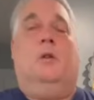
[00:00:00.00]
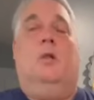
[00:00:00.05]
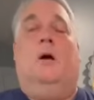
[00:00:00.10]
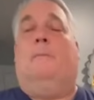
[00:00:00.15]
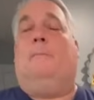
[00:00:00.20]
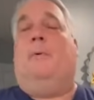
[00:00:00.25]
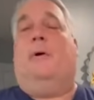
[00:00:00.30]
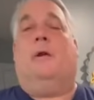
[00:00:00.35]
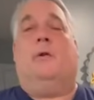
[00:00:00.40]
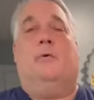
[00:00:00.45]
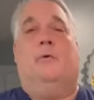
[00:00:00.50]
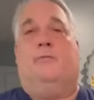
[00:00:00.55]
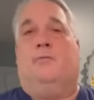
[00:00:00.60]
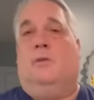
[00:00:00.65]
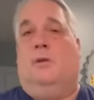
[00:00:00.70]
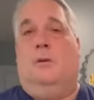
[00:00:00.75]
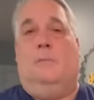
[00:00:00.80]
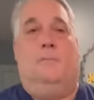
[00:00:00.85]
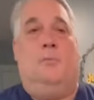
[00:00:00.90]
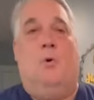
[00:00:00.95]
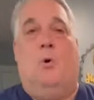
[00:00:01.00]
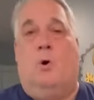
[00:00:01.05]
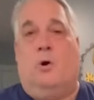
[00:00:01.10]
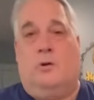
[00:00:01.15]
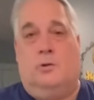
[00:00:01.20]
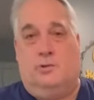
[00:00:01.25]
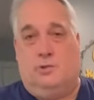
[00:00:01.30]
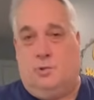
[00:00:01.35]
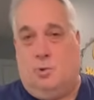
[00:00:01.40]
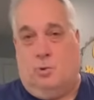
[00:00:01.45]
a lot better if the pork
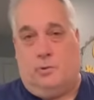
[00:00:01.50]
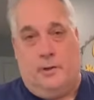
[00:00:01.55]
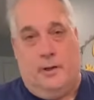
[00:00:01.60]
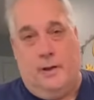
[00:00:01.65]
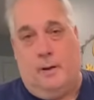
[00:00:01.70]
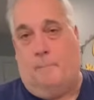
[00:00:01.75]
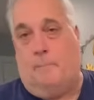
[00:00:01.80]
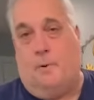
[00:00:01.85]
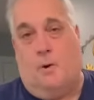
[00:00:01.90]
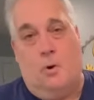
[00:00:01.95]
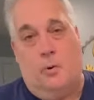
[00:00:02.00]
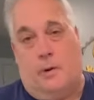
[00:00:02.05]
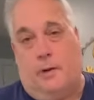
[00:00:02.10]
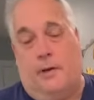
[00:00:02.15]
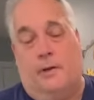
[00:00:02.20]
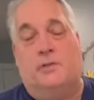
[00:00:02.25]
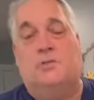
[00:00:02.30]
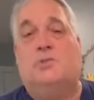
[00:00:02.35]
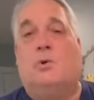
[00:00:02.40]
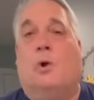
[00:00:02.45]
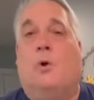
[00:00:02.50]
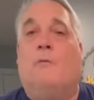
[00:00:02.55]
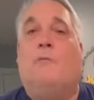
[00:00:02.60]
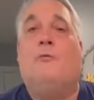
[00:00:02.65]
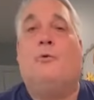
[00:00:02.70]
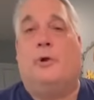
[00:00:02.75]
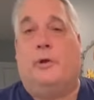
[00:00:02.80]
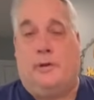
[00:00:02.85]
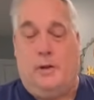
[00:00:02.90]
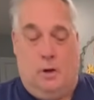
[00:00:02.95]
shoulder had bone in it. So don't
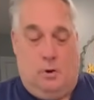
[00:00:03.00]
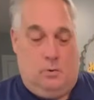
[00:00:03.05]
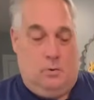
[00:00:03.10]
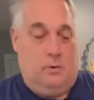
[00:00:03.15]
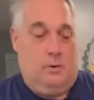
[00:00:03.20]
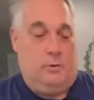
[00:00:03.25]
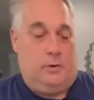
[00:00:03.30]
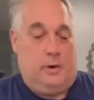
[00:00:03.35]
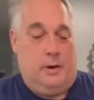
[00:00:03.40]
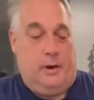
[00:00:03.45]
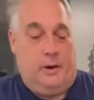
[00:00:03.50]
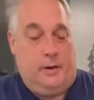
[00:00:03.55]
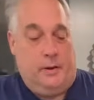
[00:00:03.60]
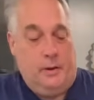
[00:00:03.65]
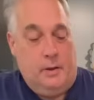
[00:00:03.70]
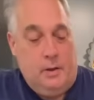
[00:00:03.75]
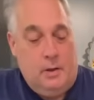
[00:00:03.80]
freak out, okay?